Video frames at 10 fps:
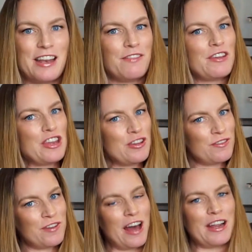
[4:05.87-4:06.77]
if you've
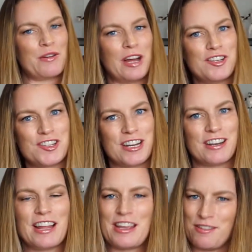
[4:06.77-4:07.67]
got a question
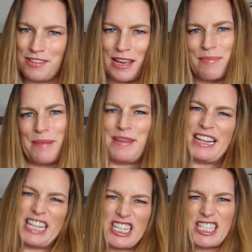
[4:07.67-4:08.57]
that you think might be a
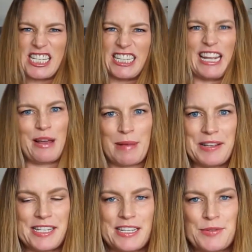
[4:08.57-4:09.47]
little silly about
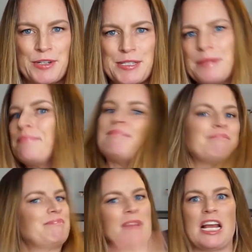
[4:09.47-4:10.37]
Salesforce,
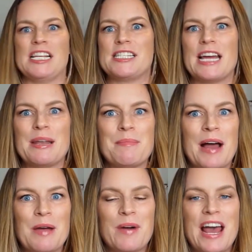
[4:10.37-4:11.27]
send them my
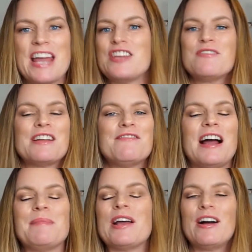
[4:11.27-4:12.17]
way. You can find
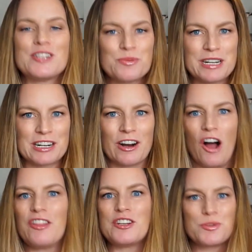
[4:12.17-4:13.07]
me on Twitter, on
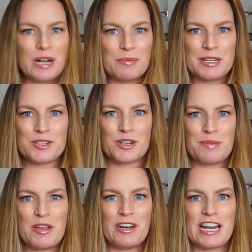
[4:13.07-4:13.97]
the Trailblazer
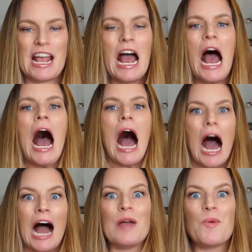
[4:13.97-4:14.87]
community.
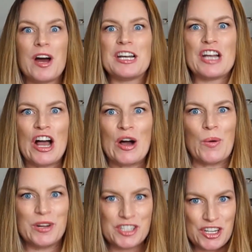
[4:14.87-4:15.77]
I want to know
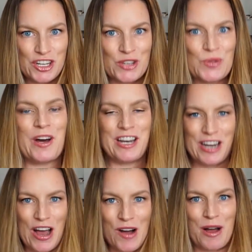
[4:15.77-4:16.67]
what do you want to
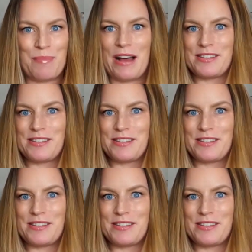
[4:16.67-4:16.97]
know about